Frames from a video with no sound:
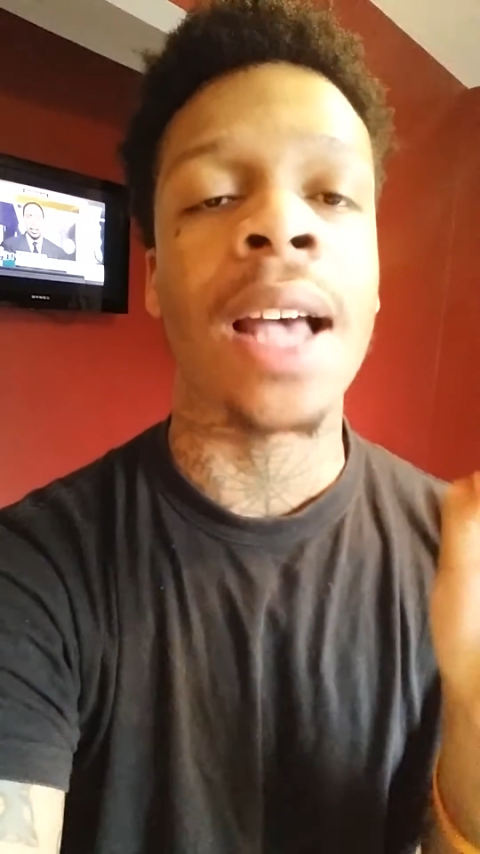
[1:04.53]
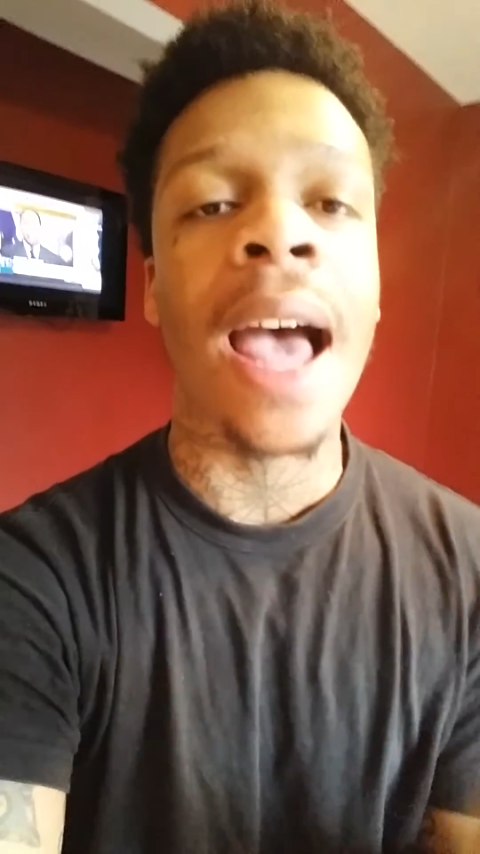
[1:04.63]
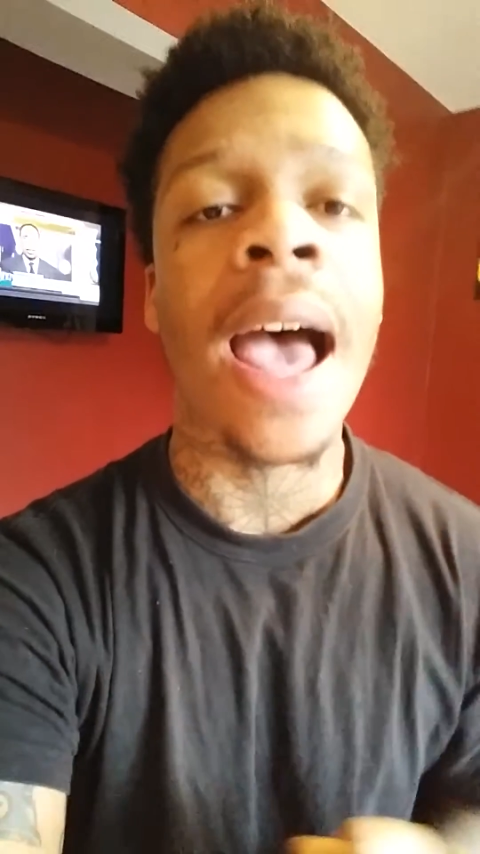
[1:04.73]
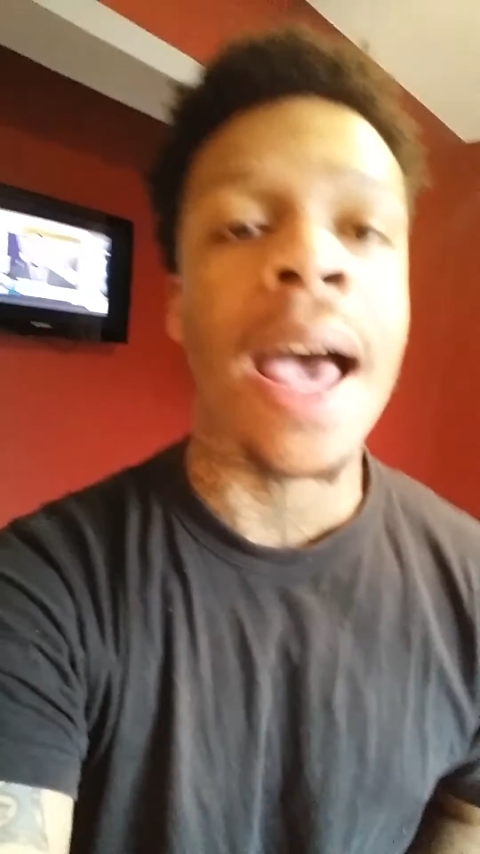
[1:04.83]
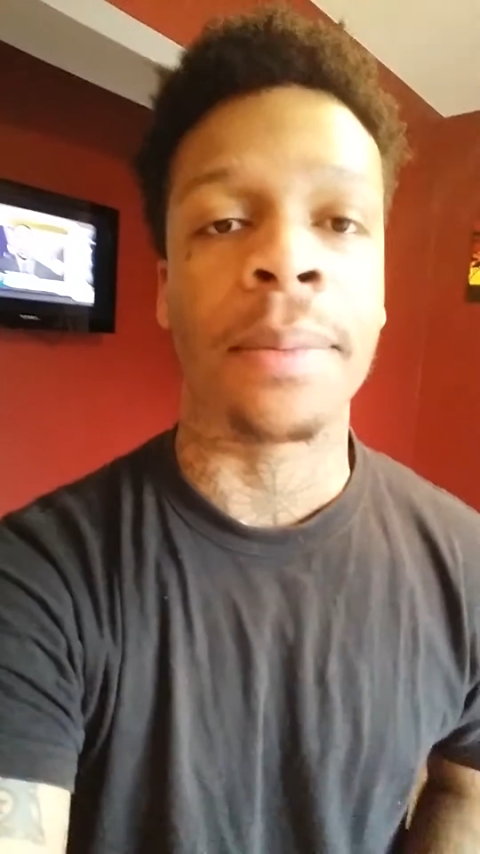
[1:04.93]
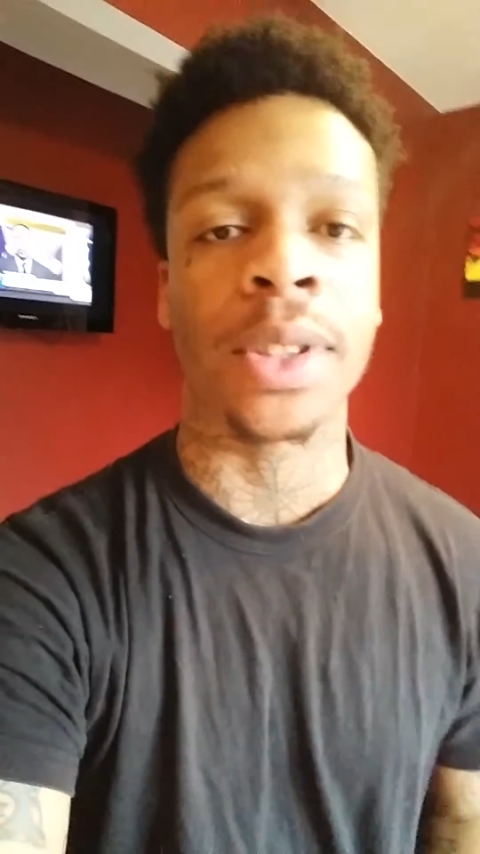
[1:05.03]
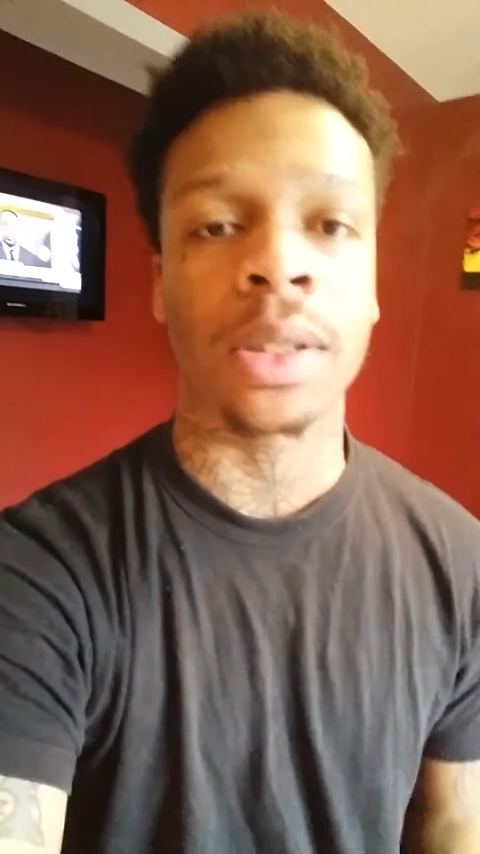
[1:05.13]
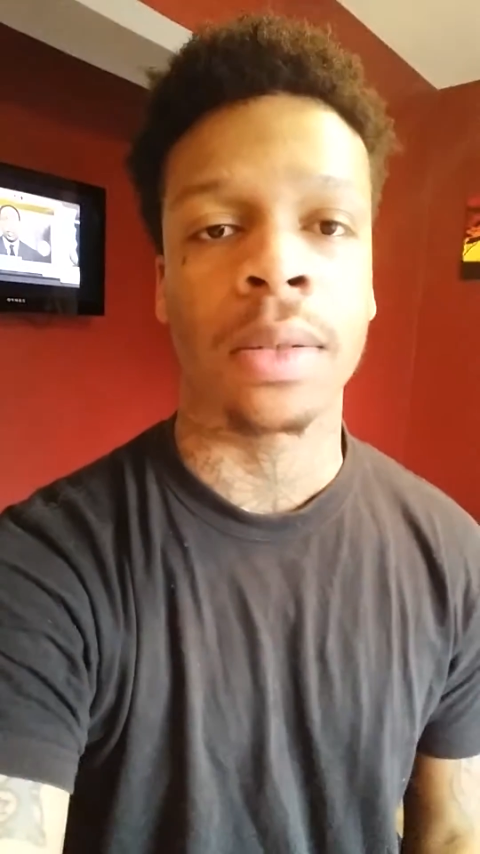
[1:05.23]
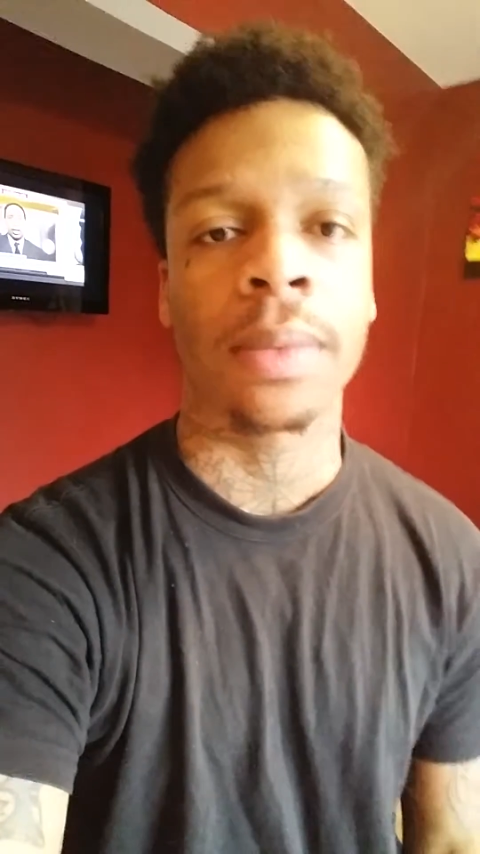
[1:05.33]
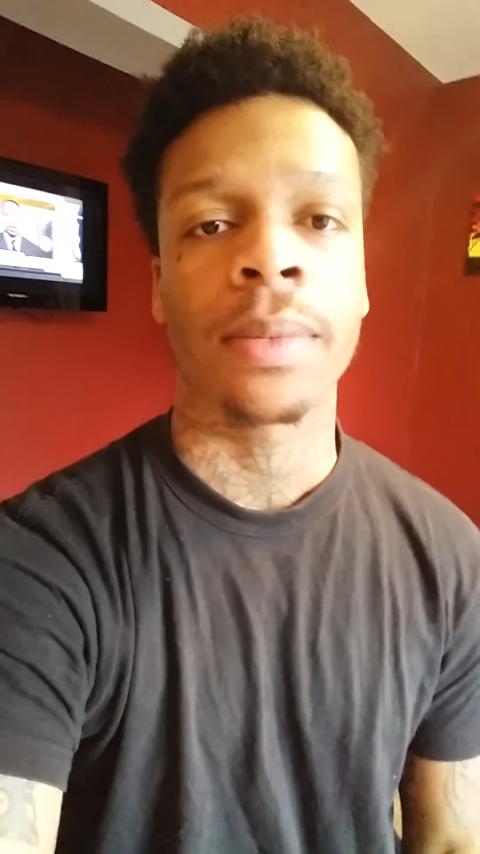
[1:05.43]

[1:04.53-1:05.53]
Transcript: times